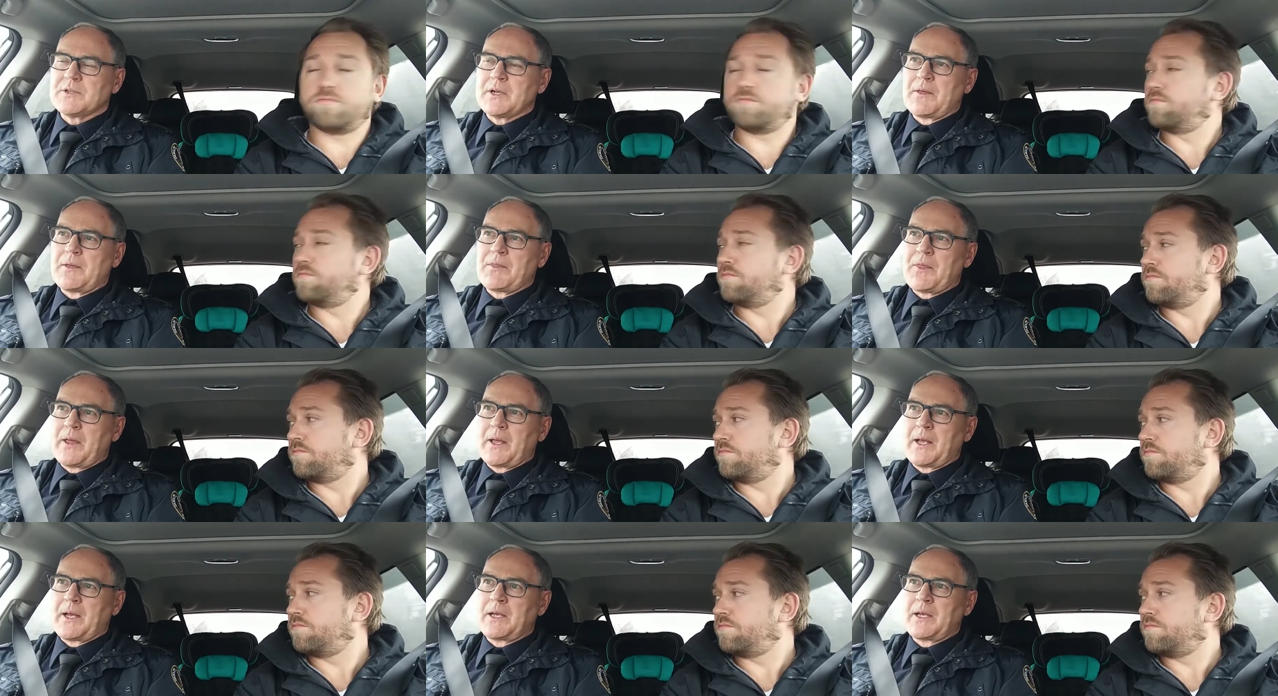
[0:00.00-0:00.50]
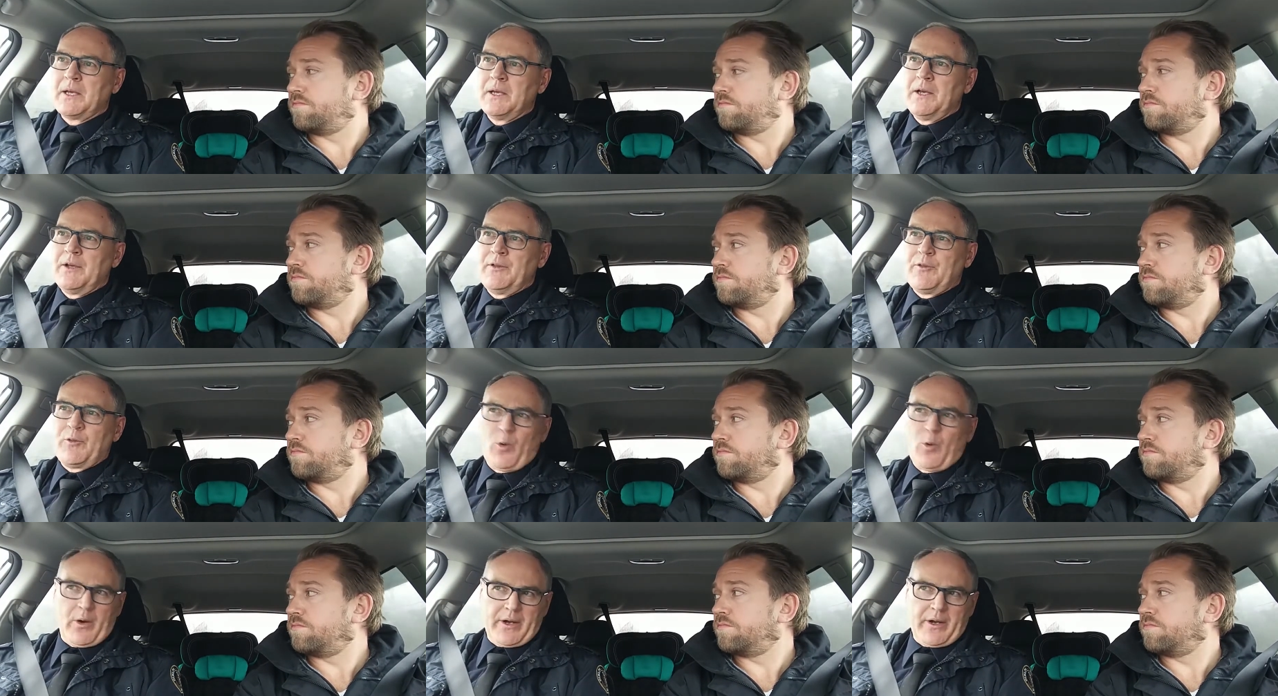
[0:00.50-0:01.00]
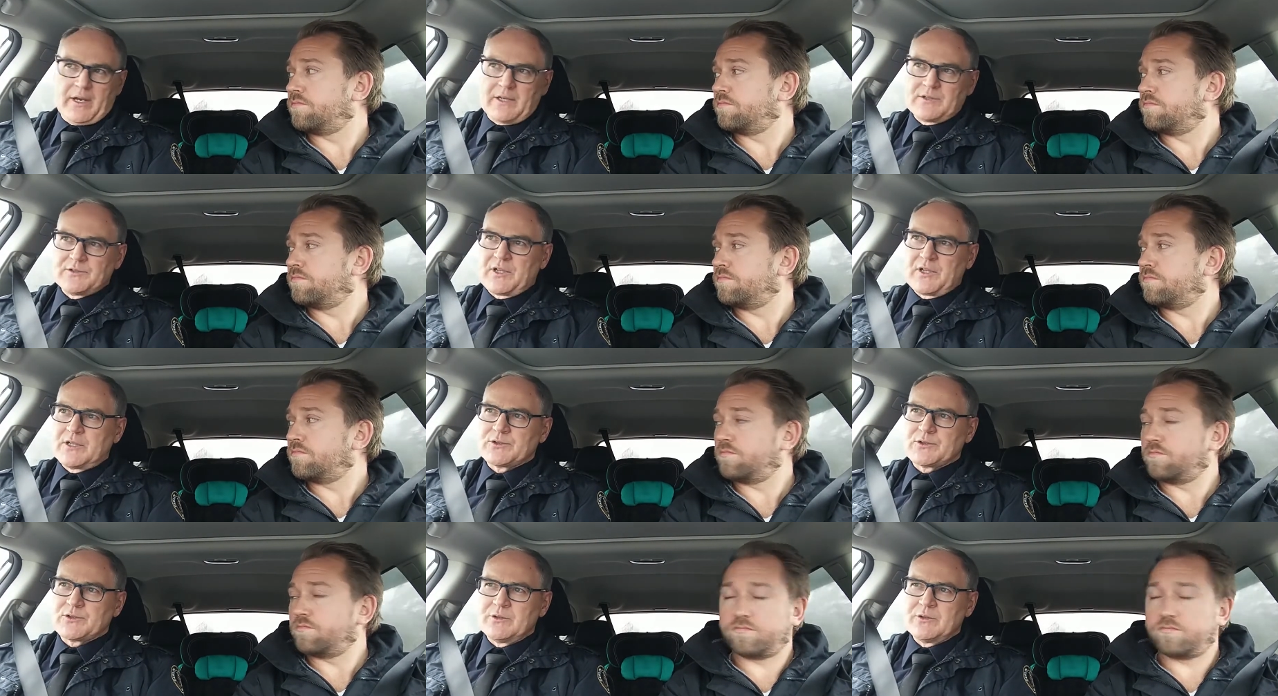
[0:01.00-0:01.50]
Speaker 1: and I think the
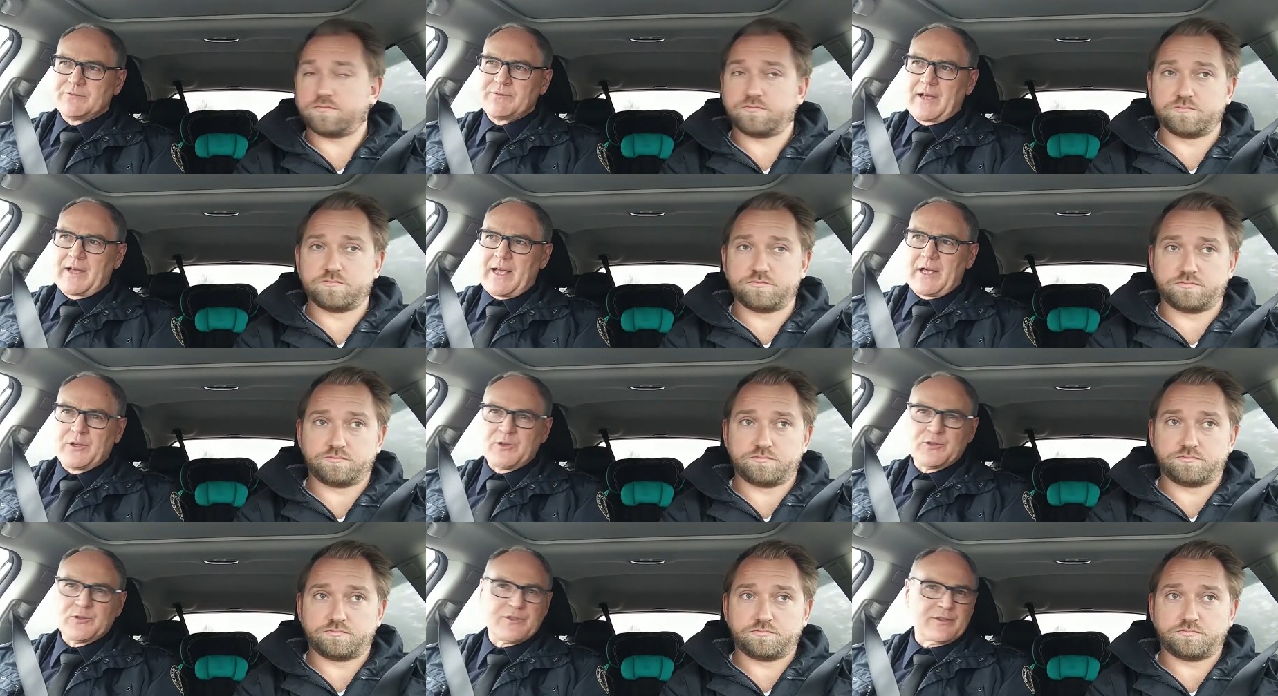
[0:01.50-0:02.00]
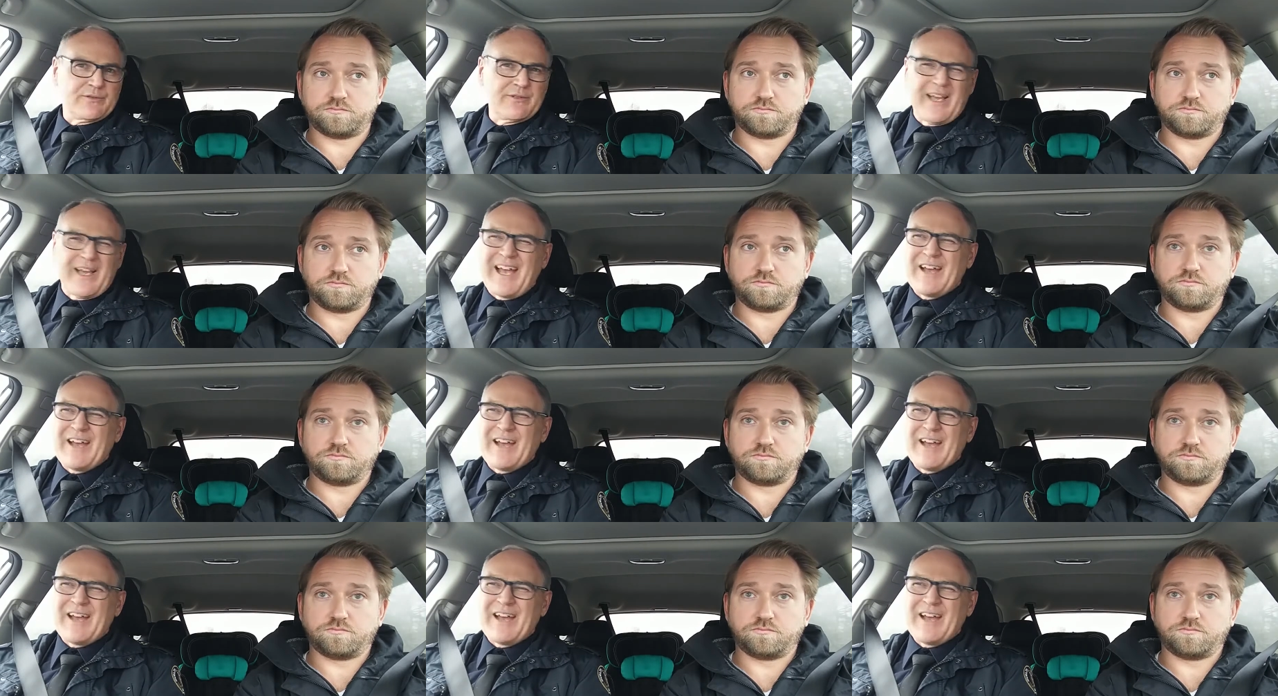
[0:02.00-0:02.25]
organizational values